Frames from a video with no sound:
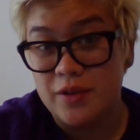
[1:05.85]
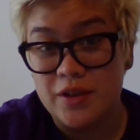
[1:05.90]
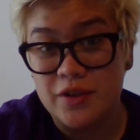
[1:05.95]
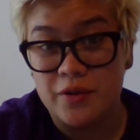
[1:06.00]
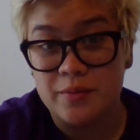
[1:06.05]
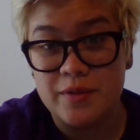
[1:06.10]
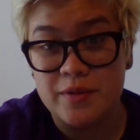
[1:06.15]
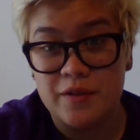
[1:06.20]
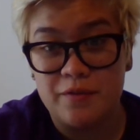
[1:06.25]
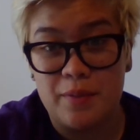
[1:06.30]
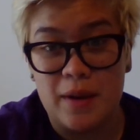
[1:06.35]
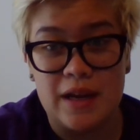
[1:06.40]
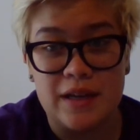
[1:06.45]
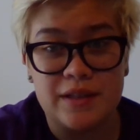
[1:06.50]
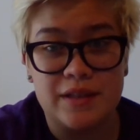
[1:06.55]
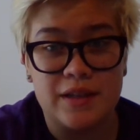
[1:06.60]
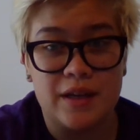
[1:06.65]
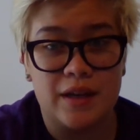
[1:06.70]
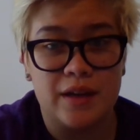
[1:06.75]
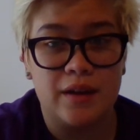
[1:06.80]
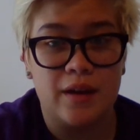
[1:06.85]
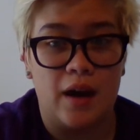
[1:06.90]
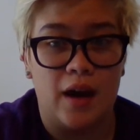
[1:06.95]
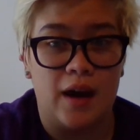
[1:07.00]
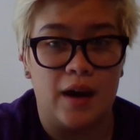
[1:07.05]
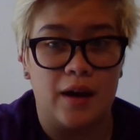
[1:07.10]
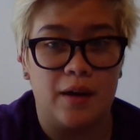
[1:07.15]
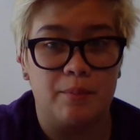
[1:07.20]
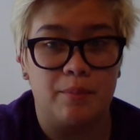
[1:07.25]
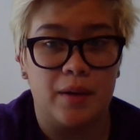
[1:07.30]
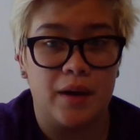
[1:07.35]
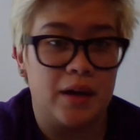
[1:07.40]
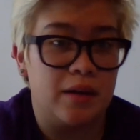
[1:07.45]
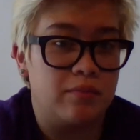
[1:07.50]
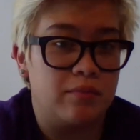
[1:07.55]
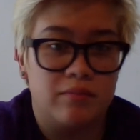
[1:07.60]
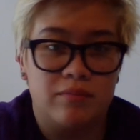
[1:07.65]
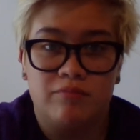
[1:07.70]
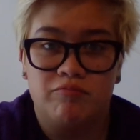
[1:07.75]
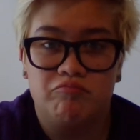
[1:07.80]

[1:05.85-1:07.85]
in terms of pacing, but